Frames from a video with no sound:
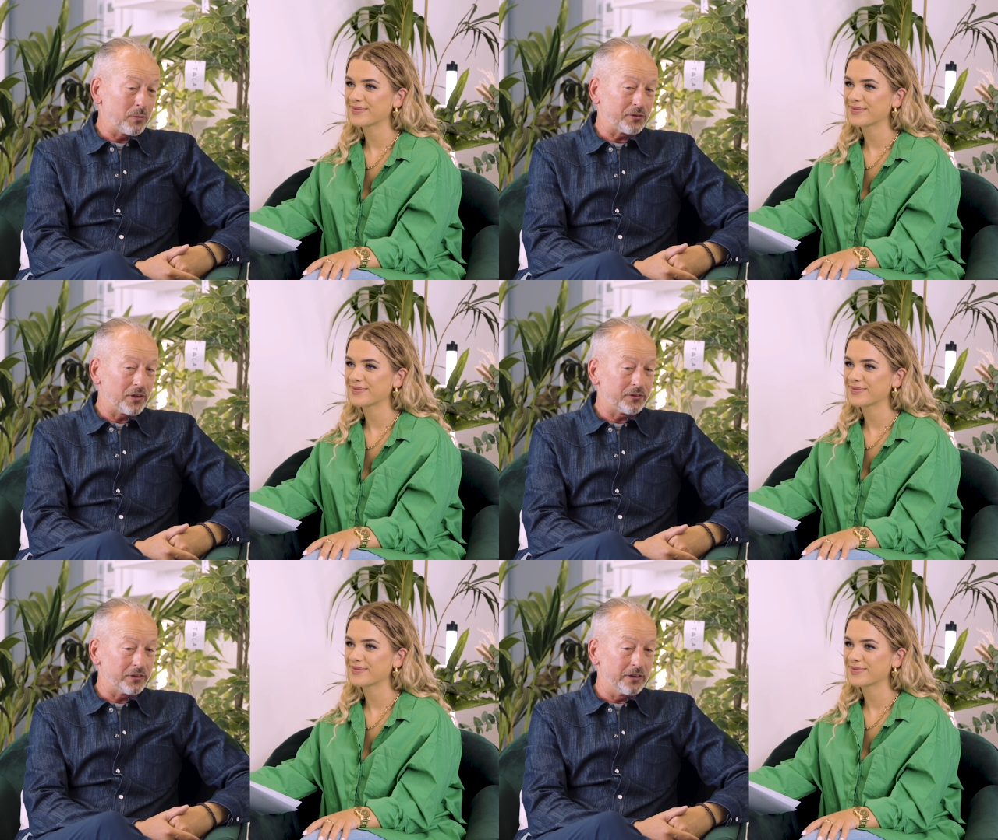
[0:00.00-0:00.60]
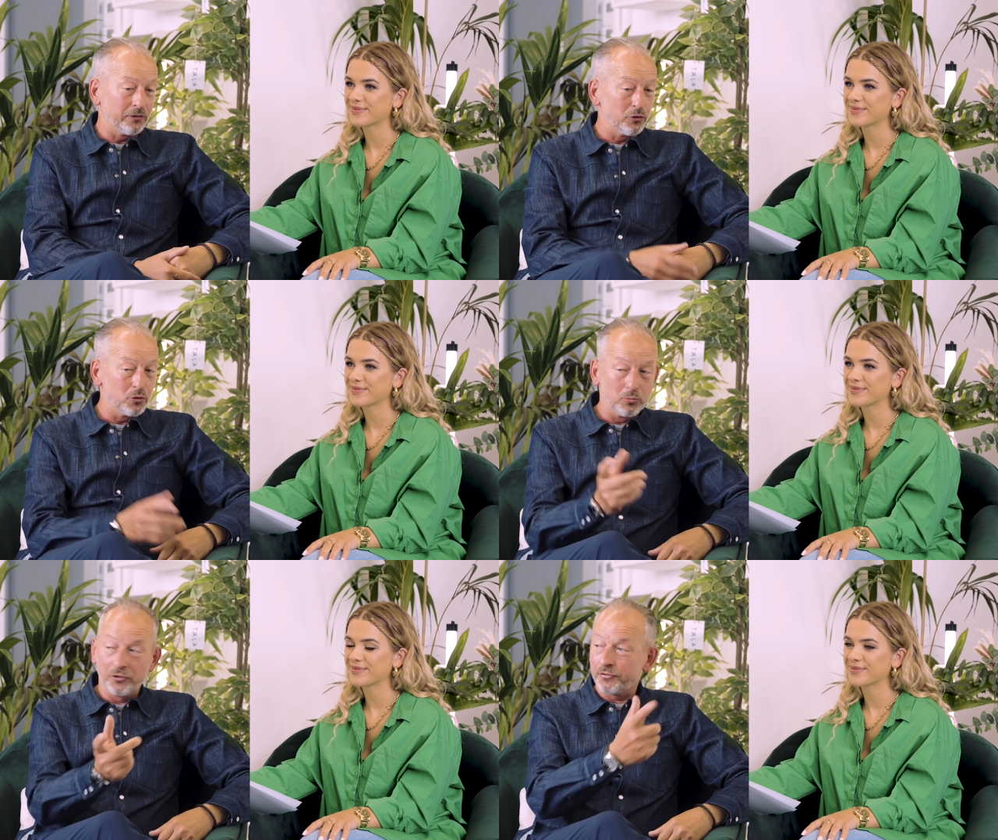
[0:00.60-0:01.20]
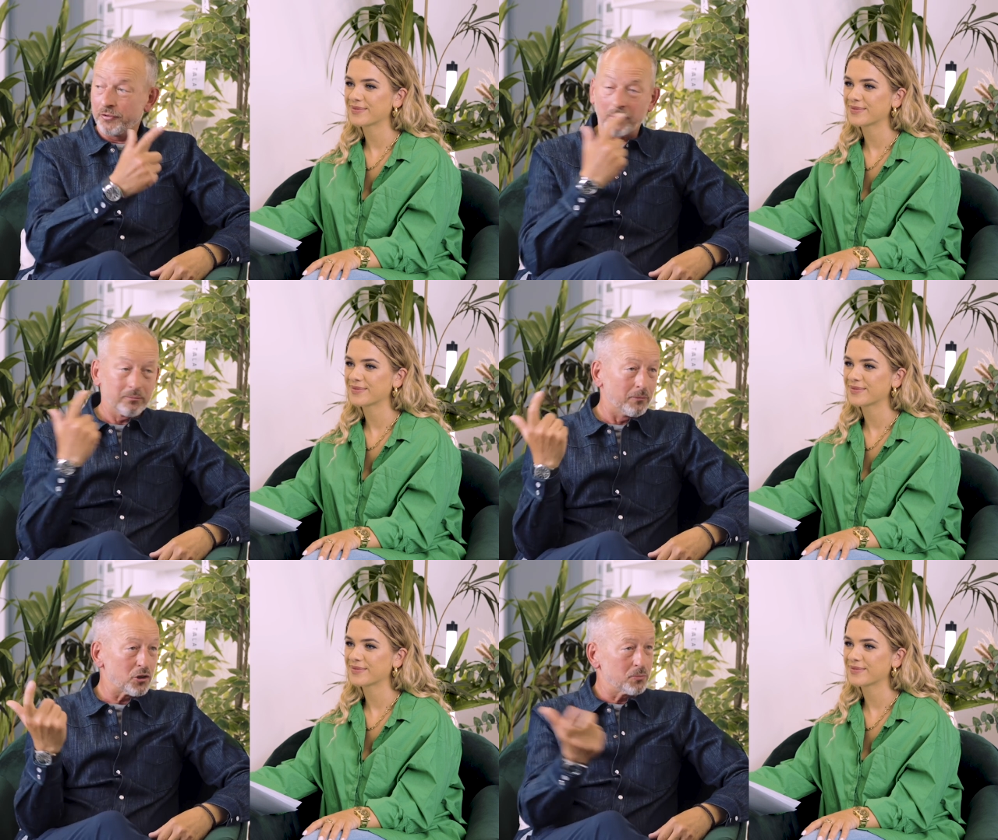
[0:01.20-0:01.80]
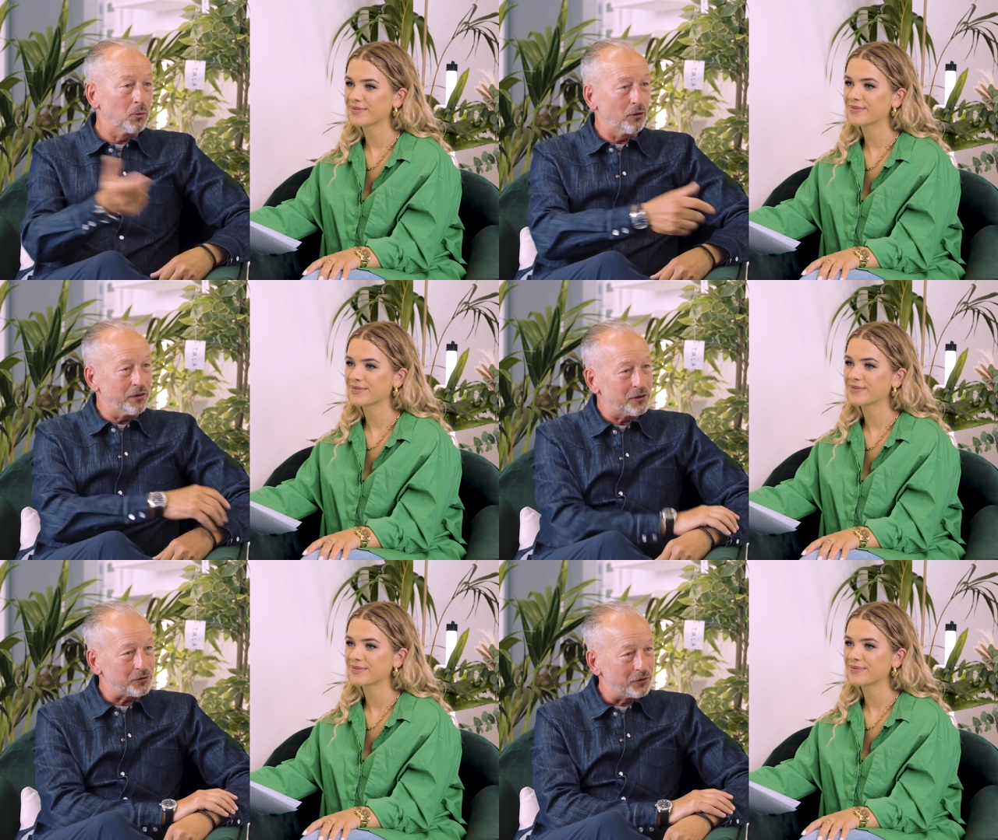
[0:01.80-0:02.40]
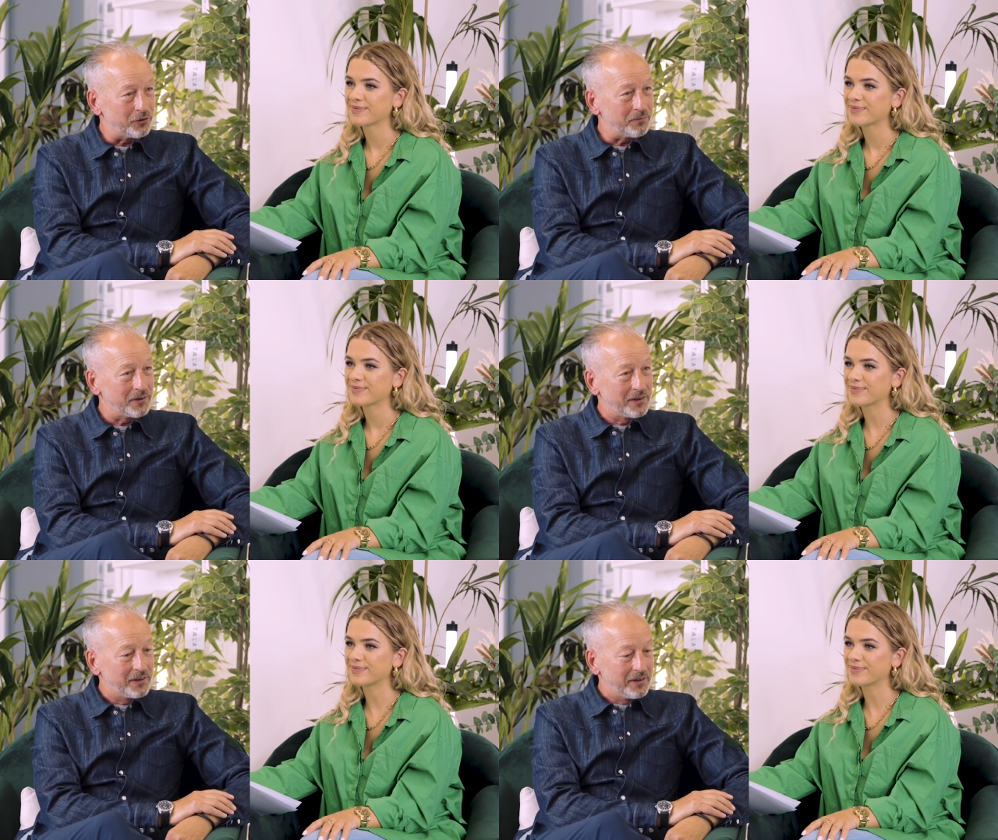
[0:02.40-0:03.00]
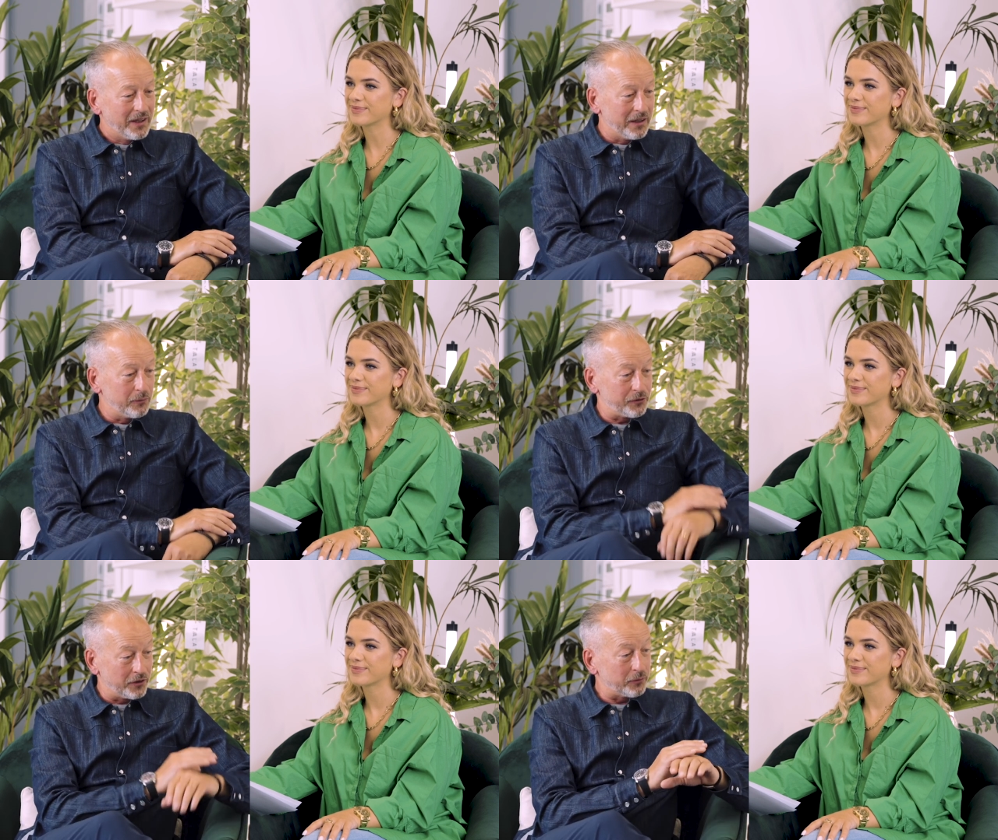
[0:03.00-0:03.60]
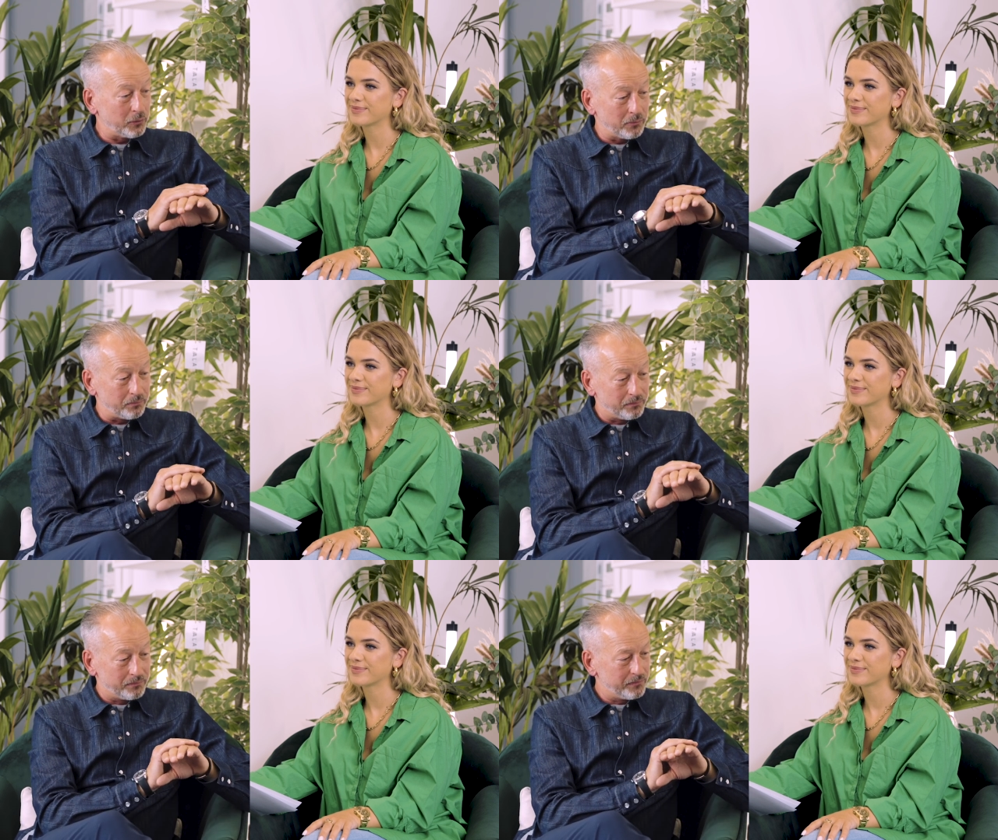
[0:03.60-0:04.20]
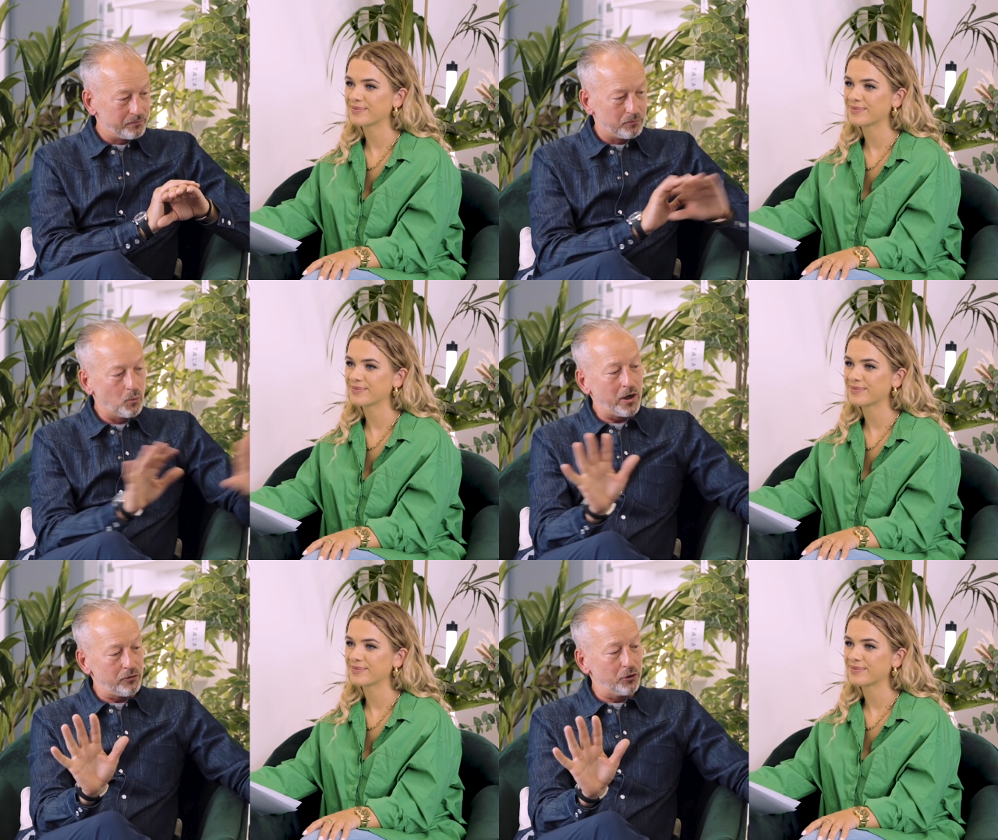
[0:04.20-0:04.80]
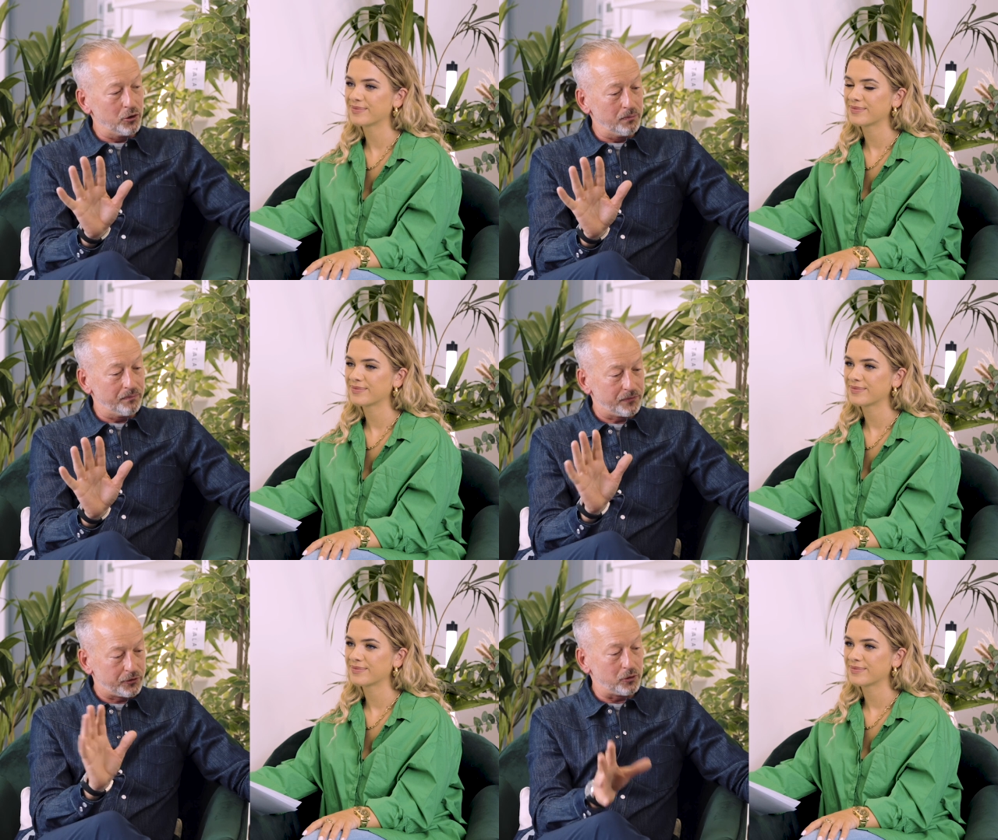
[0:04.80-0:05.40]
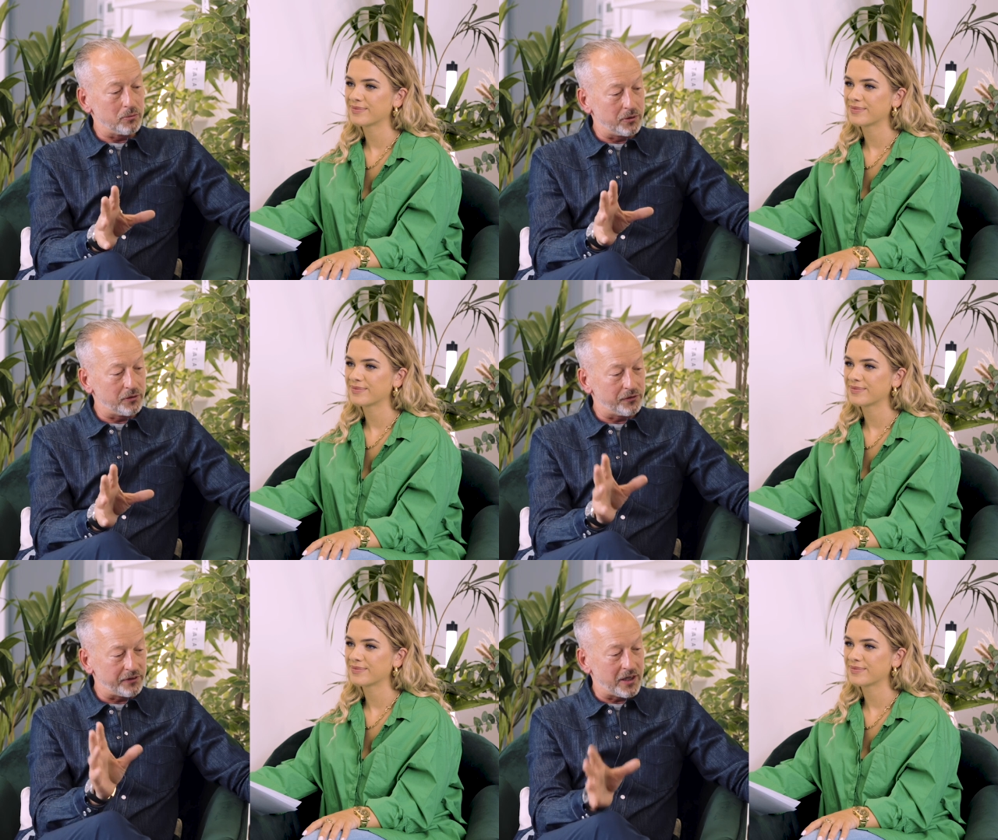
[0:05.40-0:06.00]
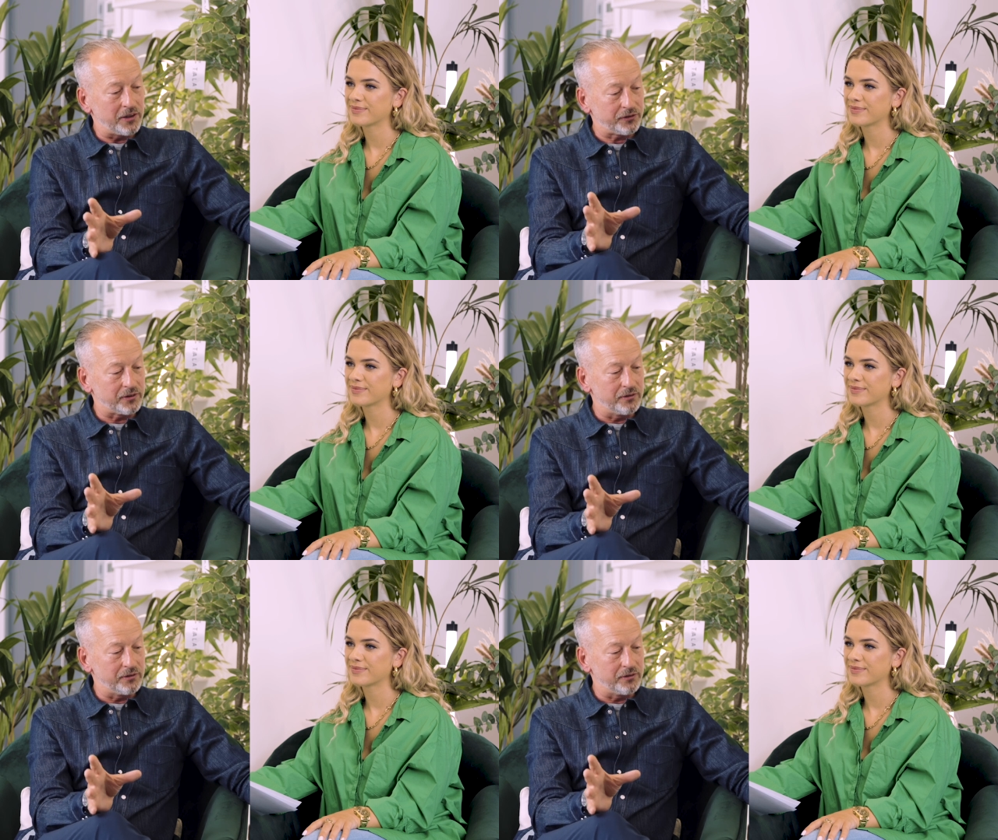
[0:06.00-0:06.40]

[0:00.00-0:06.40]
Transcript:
Speaker 1: we started, and the room was you know much smaller than this room, mm-hmm. and we started with a white room, two computers, a desk,